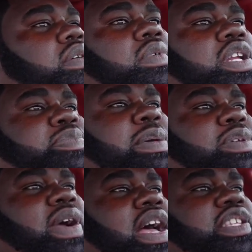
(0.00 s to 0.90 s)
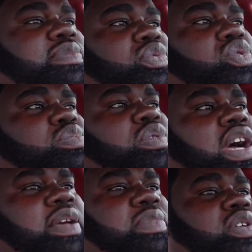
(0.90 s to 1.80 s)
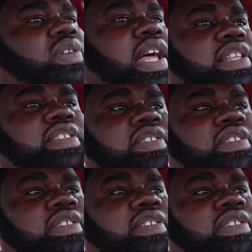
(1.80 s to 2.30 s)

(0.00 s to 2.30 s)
Boy, this baby ride smooth, boy. I ain't even gonna lie to